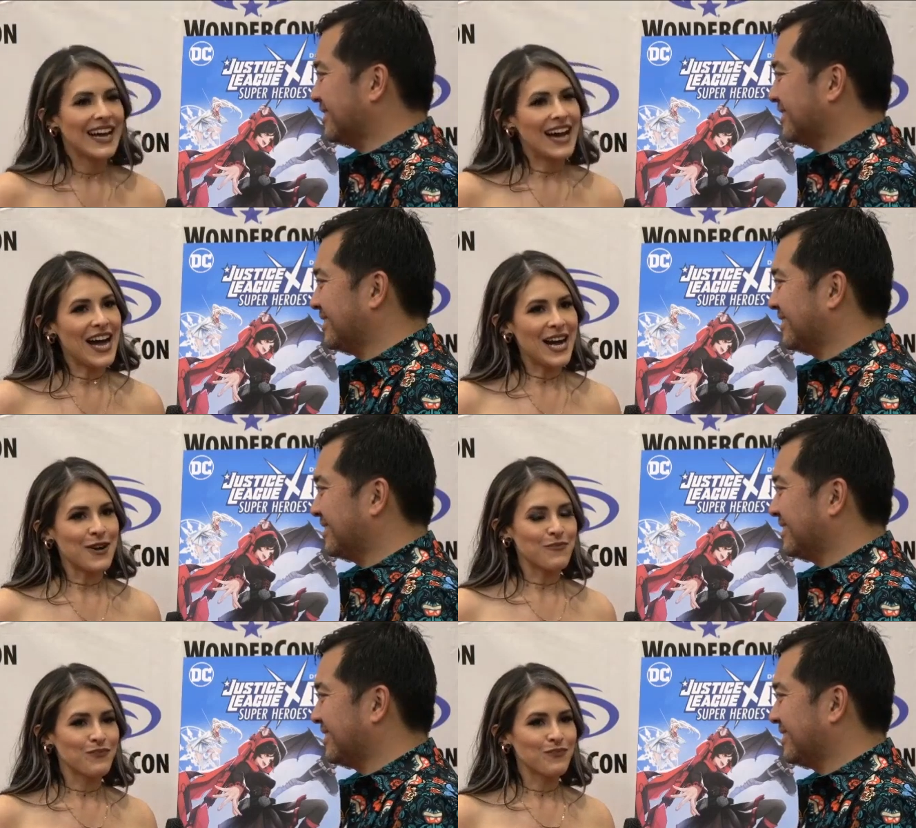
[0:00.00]

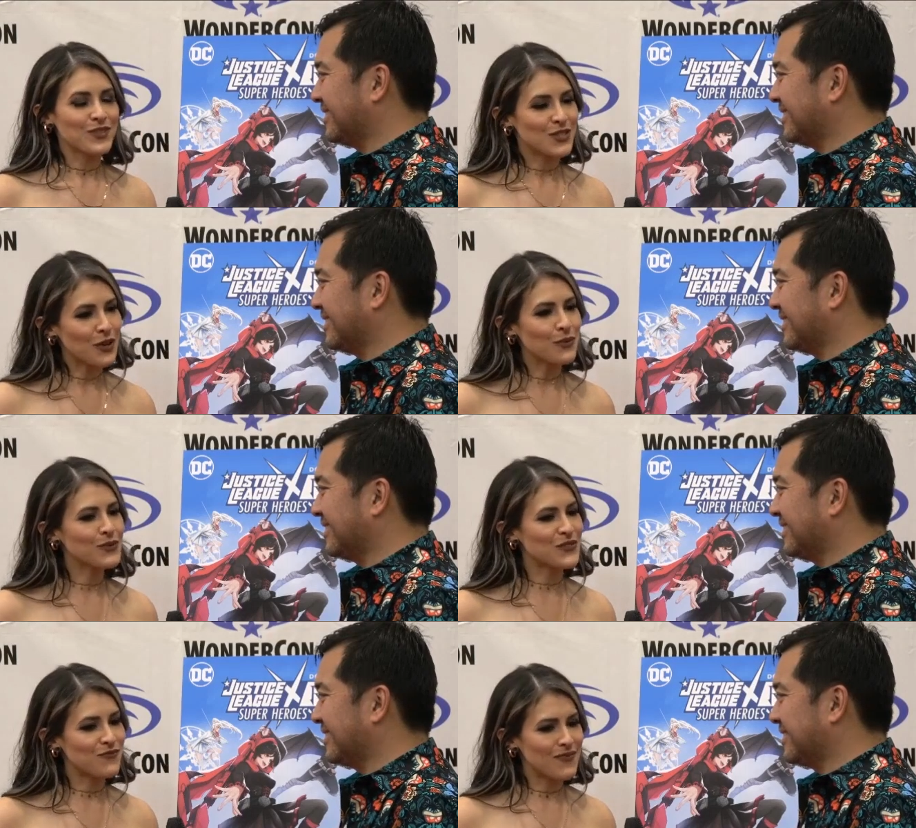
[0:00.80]
Speaker 1: Um, so it
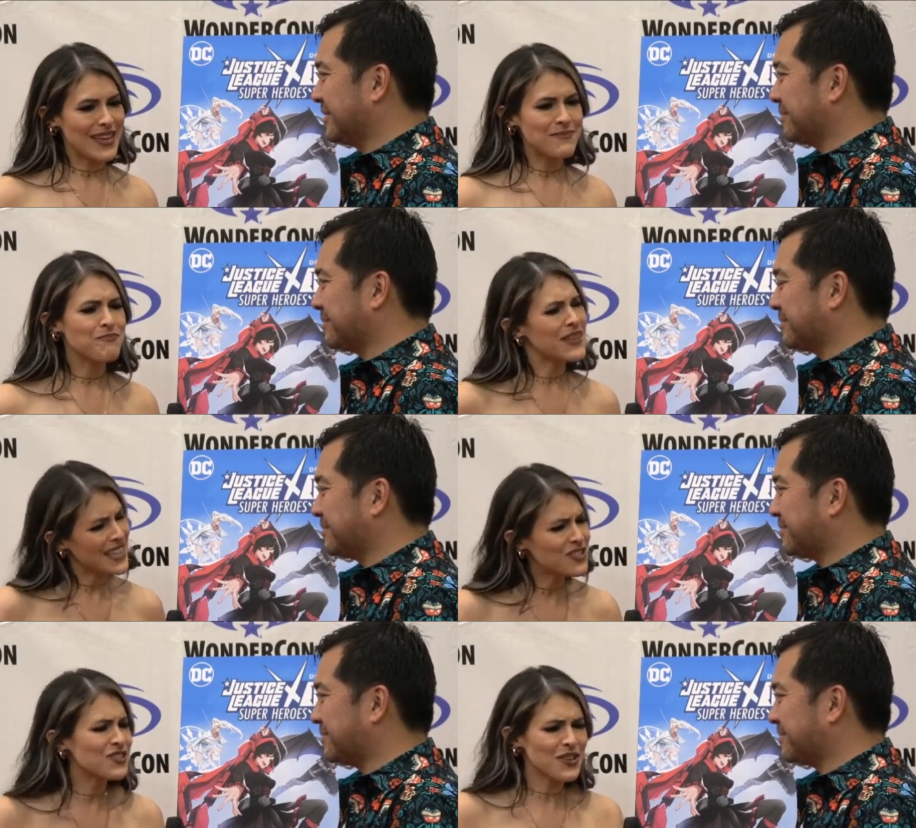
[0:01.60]
was, but then
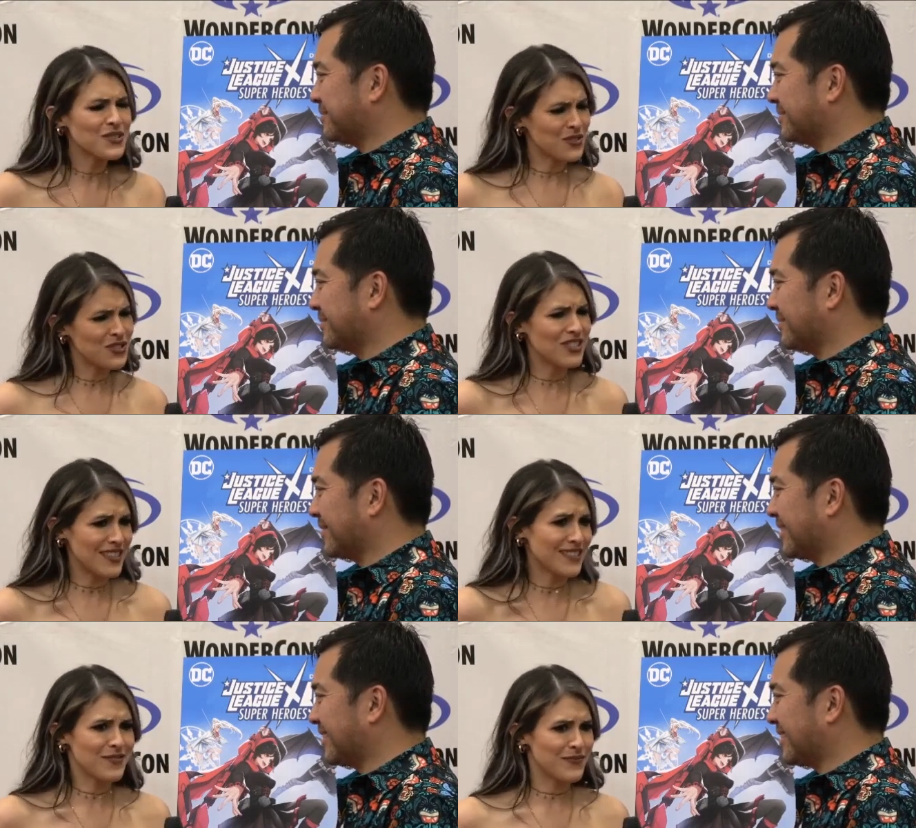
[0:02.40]
she's also she
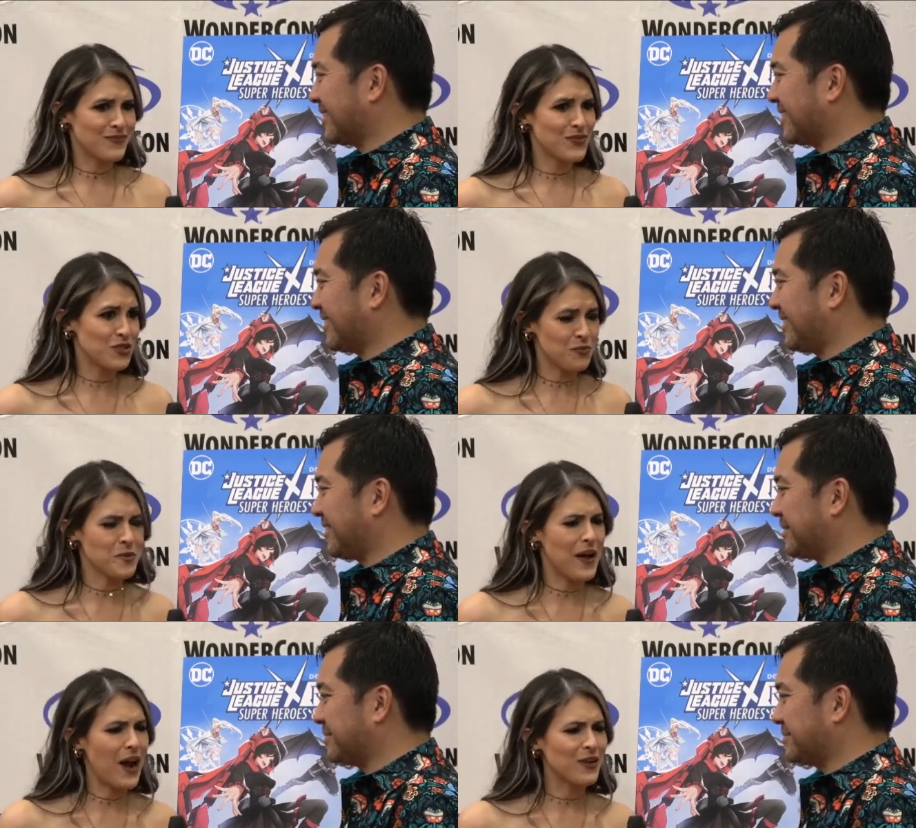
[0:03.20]
does have
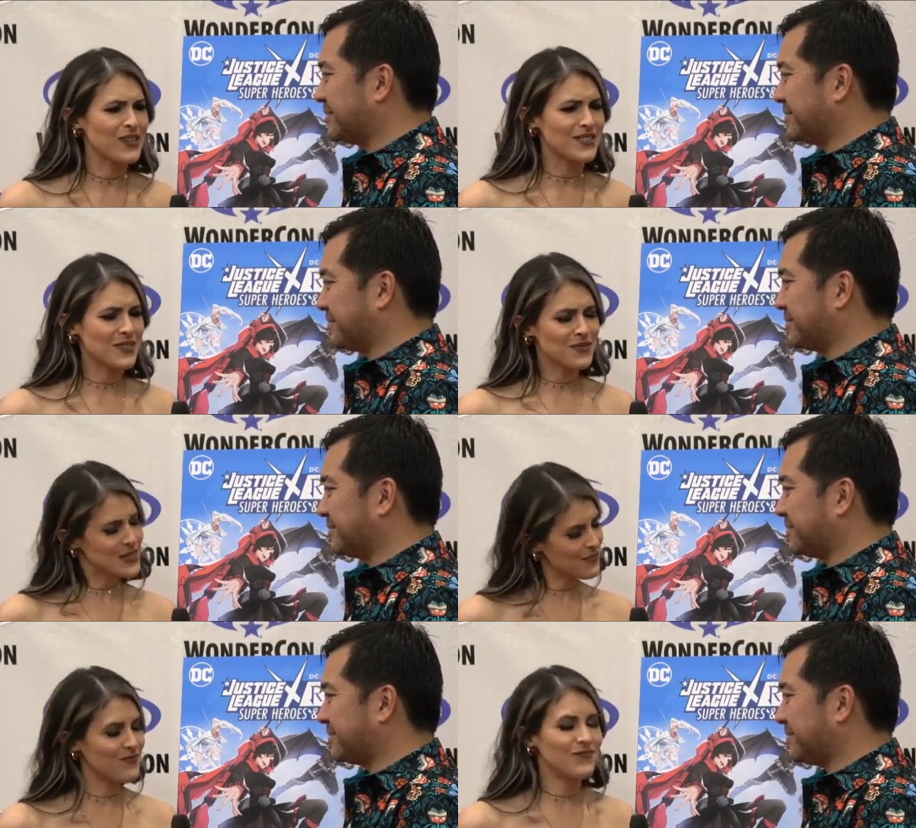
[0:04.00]
superpowers. It was
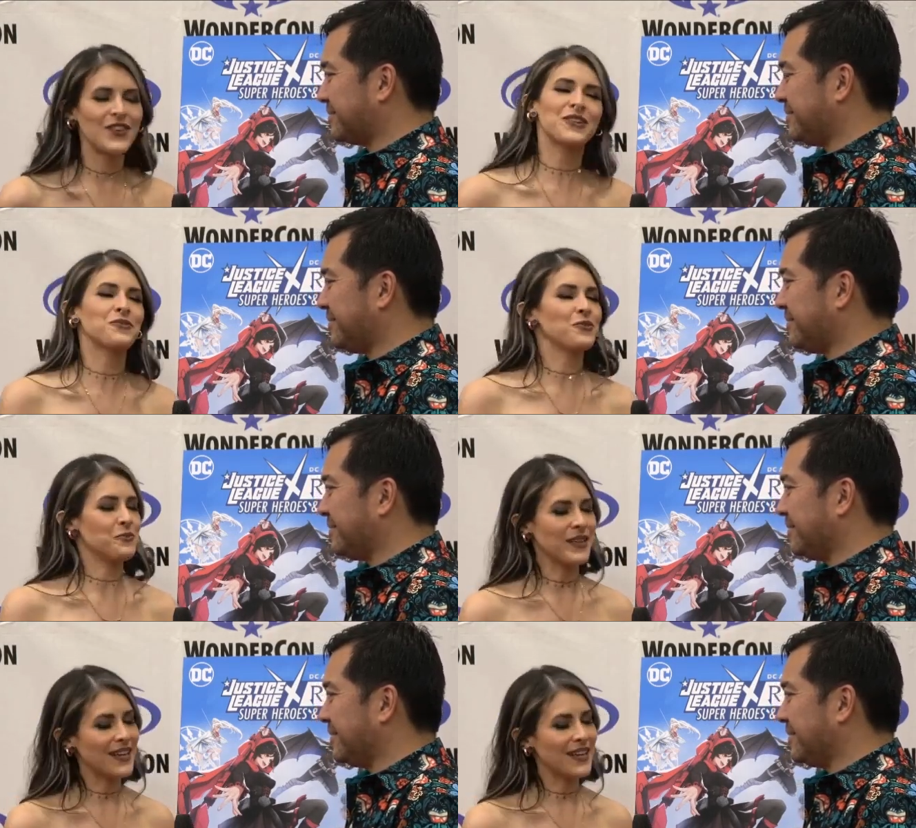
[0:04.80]
very cool to play.